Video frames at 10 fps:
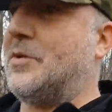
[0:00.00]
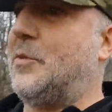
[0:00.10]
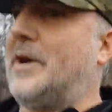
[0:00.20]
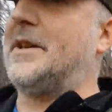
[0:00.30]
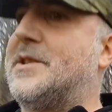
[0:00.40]
We'll,
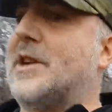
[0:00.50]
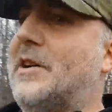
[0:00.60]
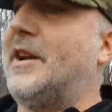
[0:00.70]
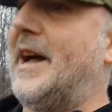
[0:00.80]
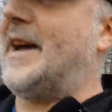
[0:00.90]
we'll get
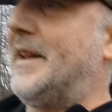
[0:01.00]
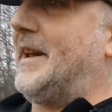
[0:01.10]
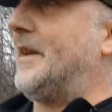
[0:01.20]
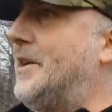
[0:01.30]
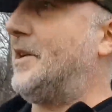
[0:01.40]
started on
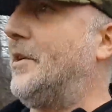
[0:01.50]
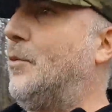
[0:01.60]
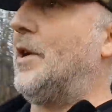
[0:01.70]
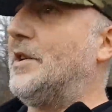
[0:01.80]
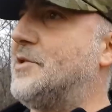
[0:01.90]
getting good in the
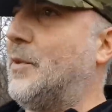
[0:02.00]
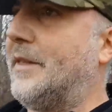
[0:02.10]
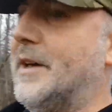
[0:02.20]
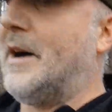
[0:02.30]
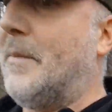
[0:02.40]
woods
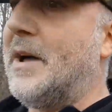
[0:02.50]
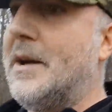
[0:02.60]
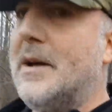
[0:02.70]
with... Um,